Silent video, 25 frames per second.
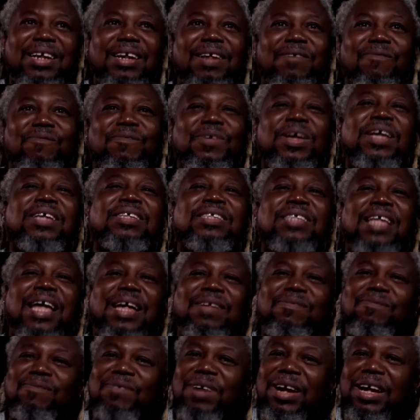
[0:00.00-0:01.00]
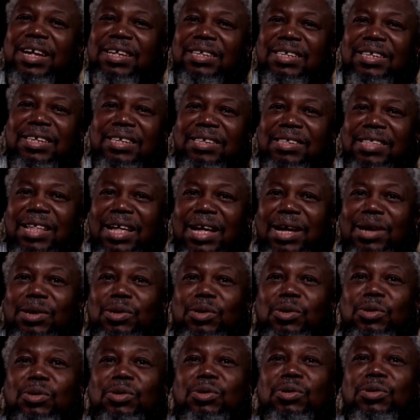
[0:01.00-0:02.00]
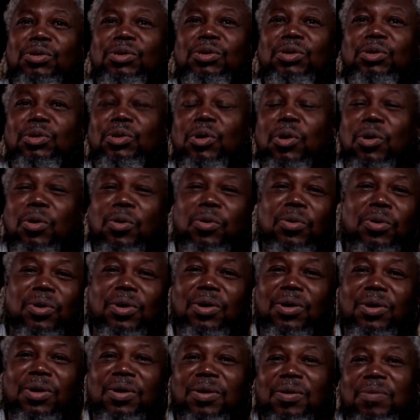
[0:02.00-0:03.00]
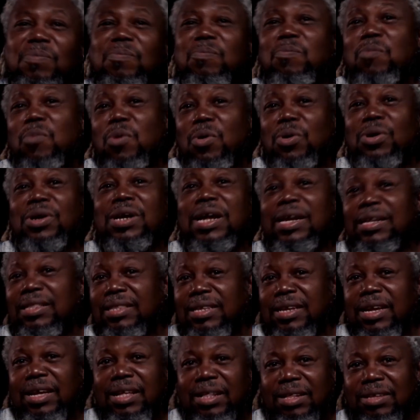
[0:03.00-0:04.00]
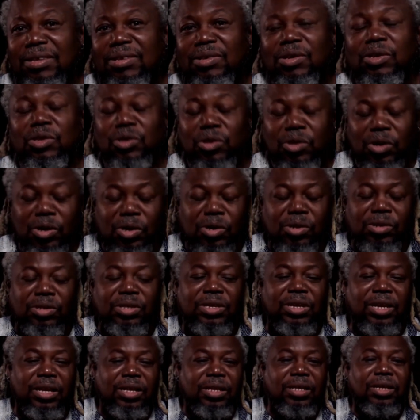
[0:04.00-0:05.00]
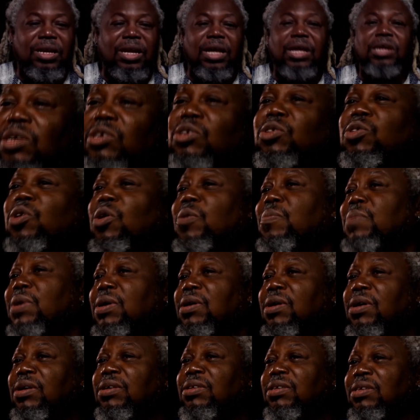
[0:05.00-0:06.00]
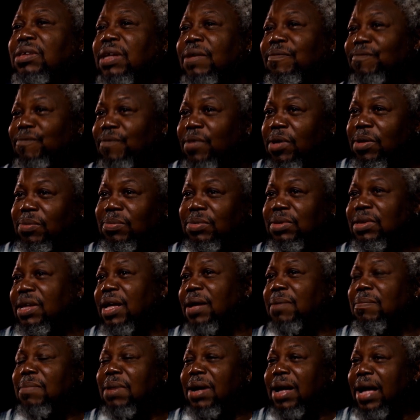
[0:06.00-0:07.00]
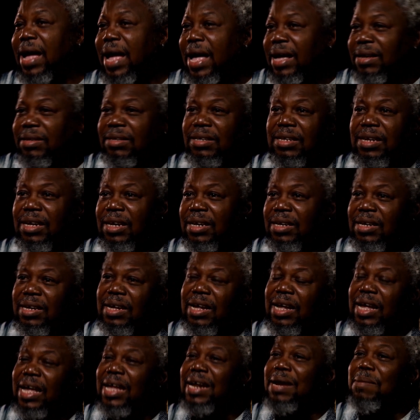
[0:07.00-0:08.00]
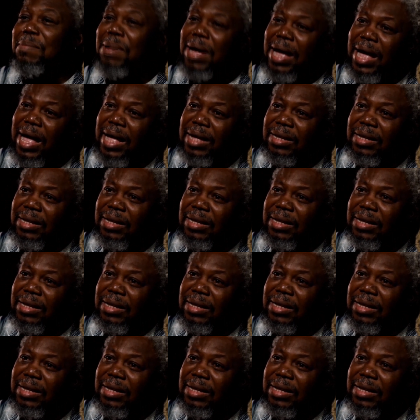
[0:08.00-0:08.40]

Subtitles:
the first advice is that you should show more than tell. So show, don't tell. Show because films are about action and about